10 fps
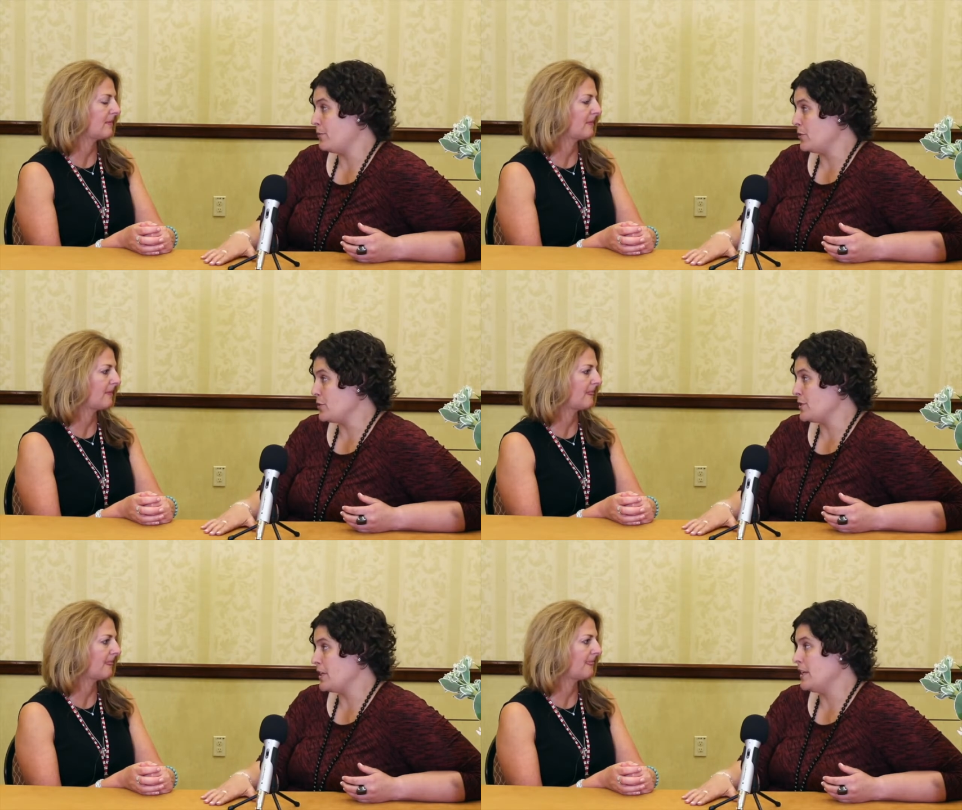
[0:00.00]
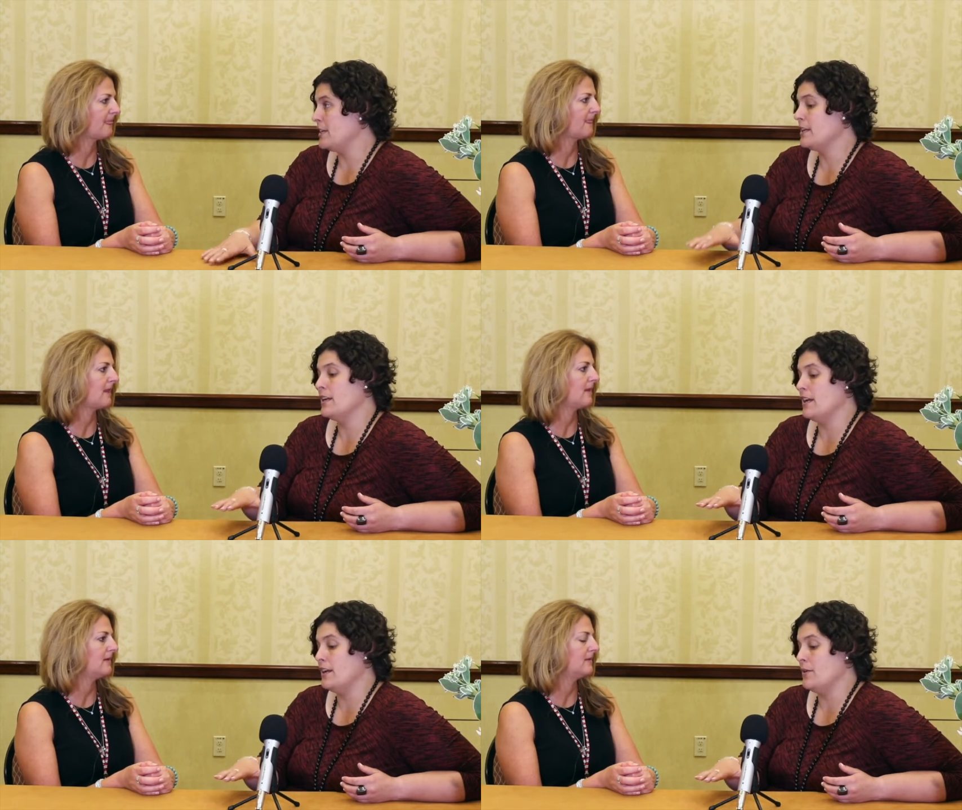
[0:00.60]
Speaker 1: the person,
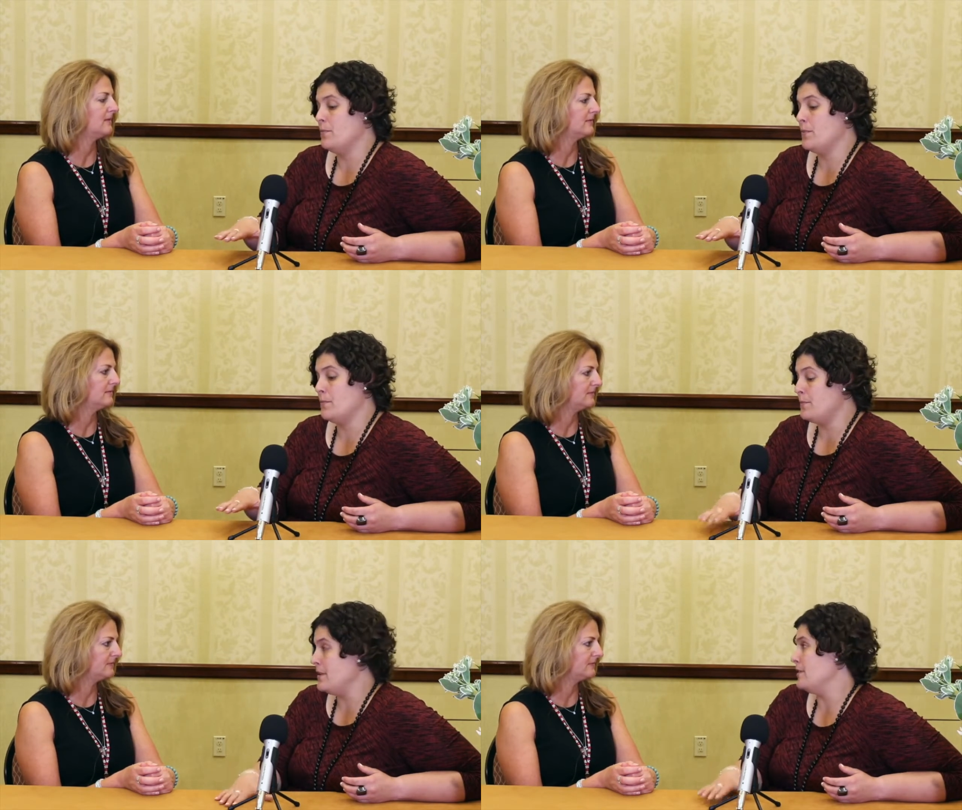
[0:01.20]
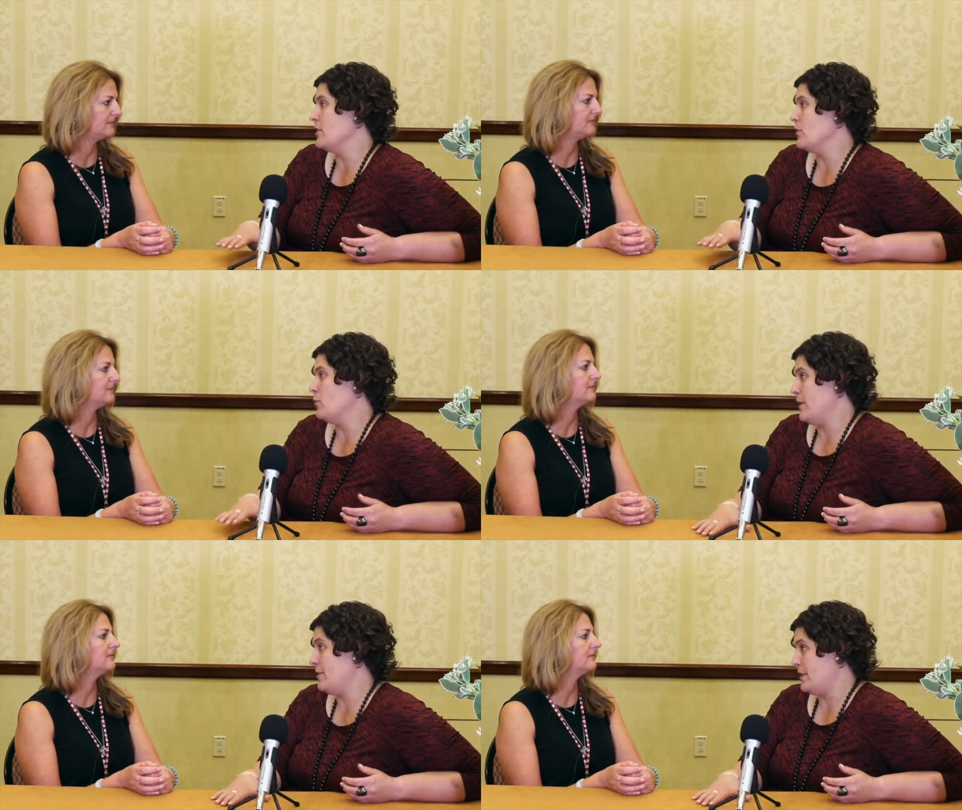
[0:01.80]
um, but be there
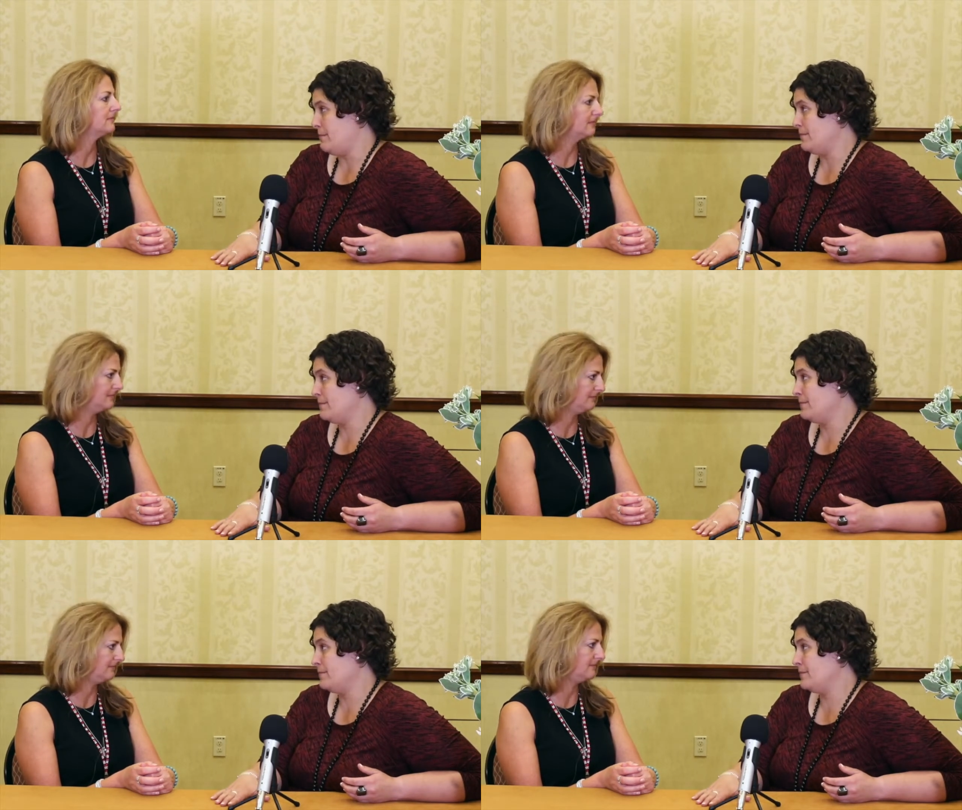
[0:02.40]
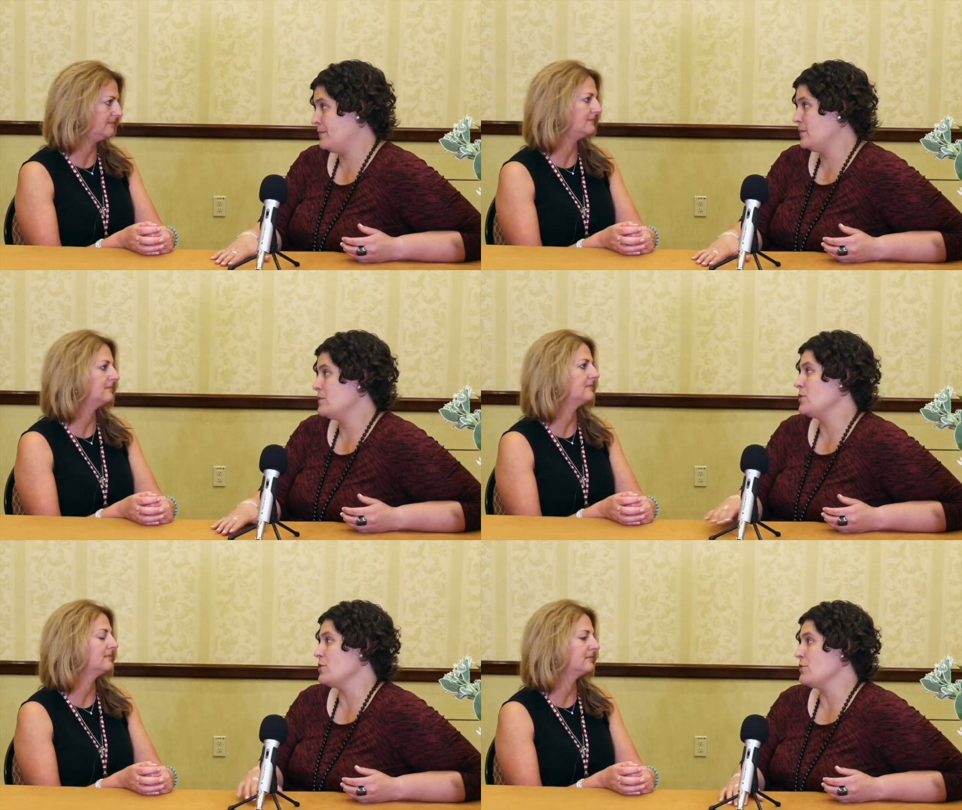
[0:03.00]
with them. Mm-hmm.
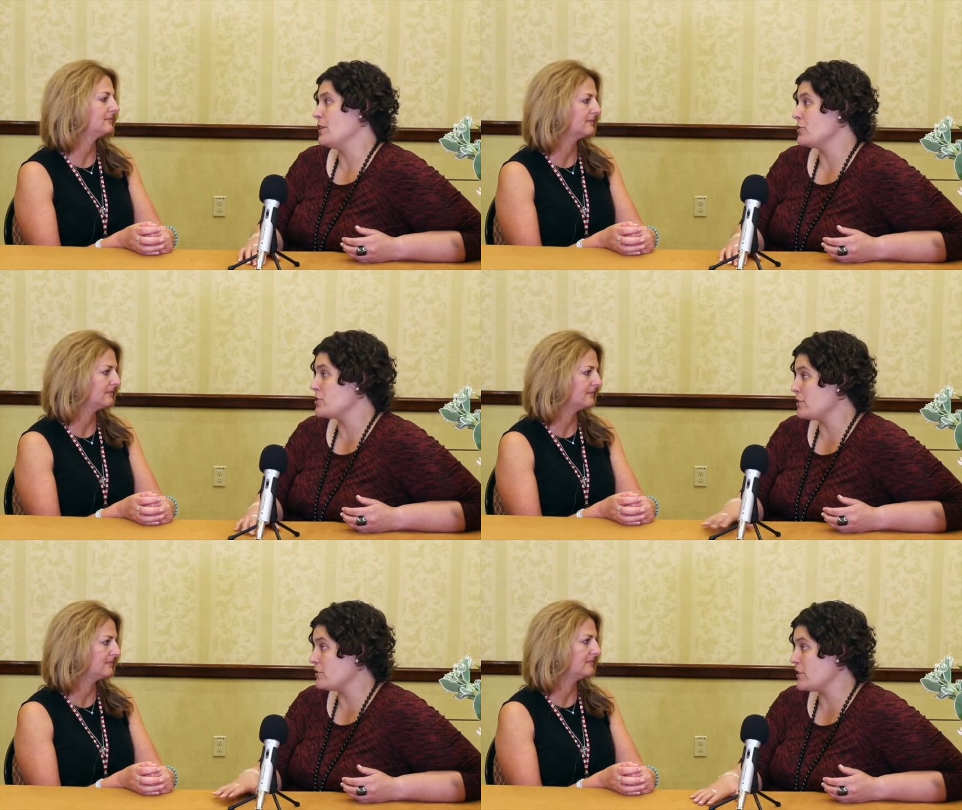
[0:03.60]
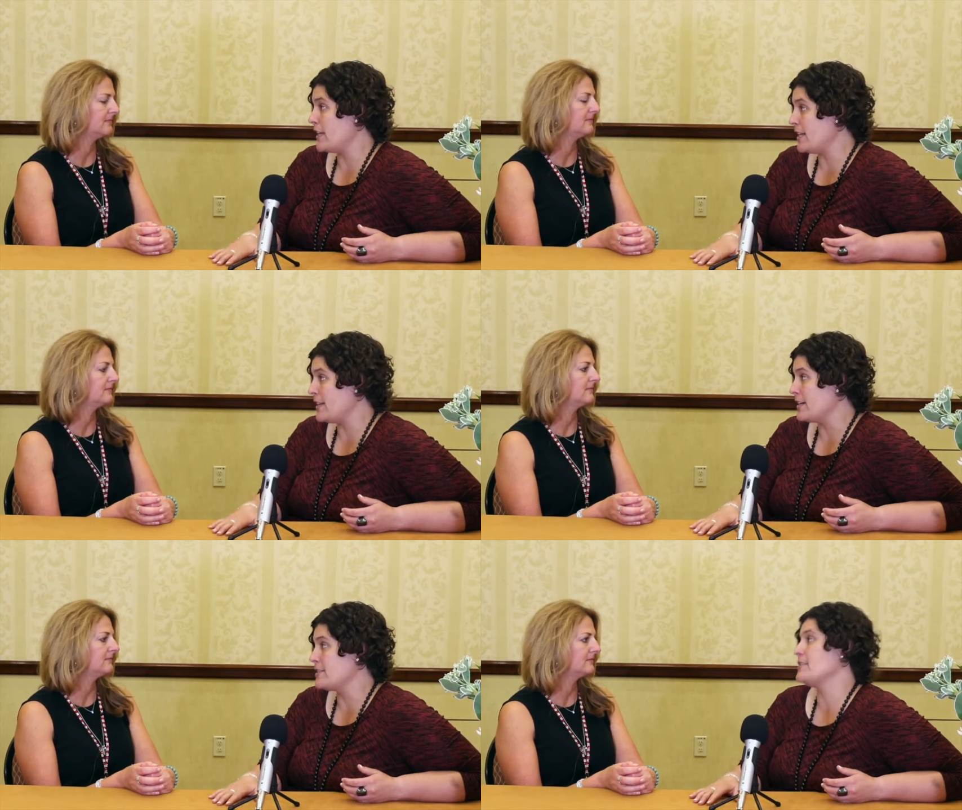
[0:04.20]
So they're still taking
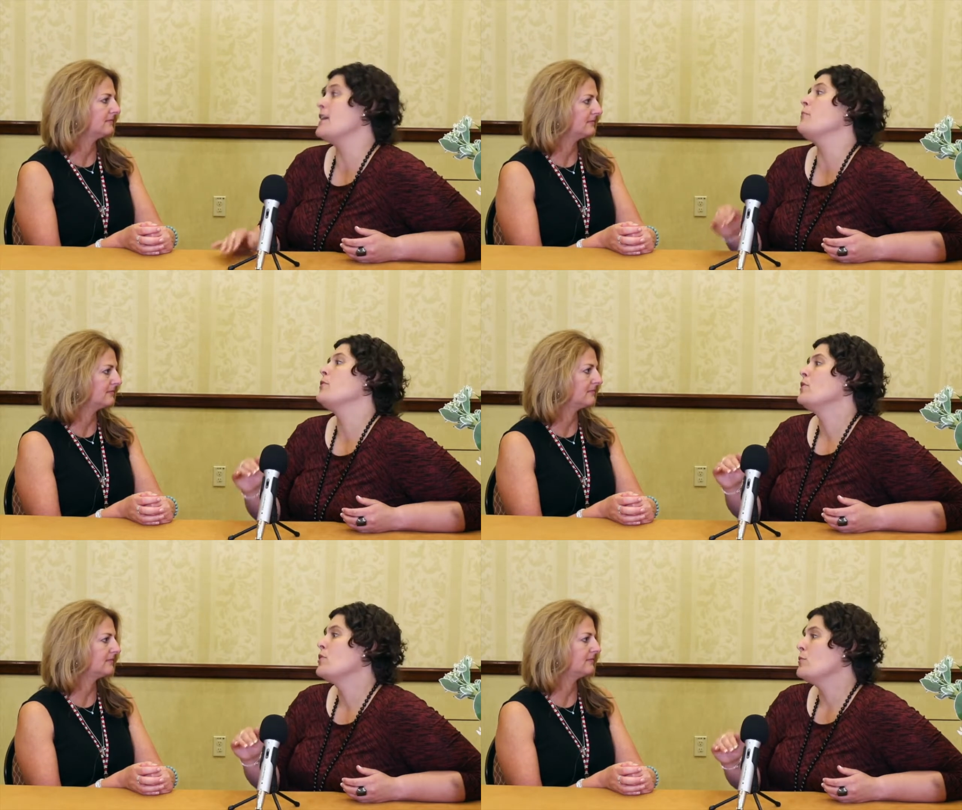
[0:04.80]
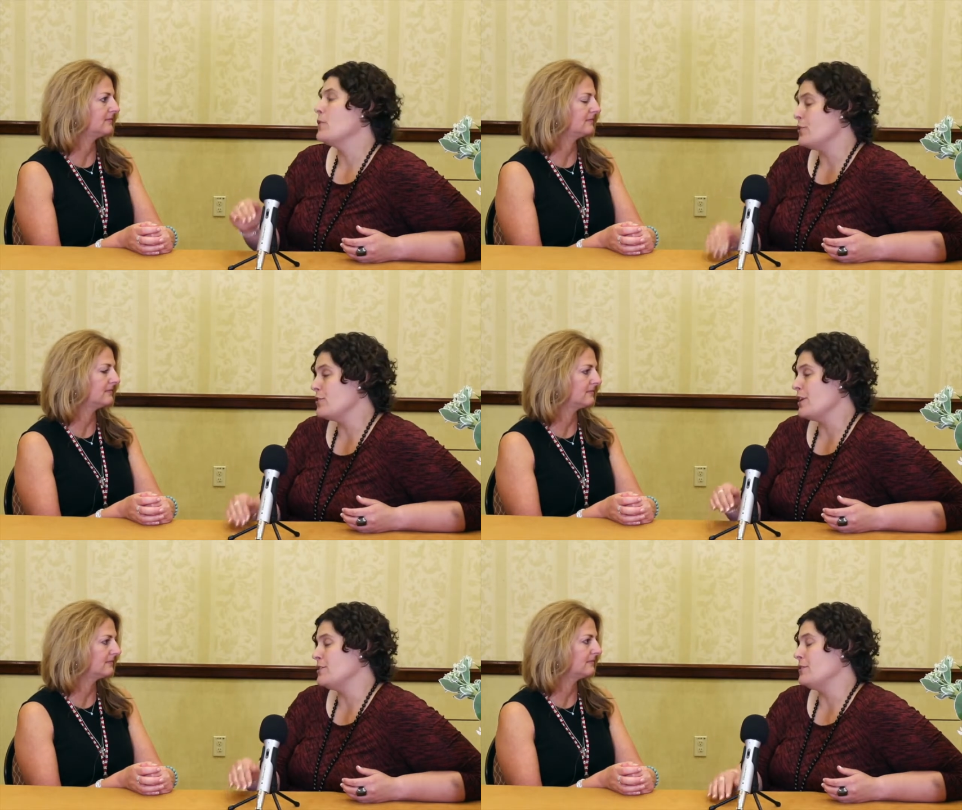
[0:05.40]
that step, but they're not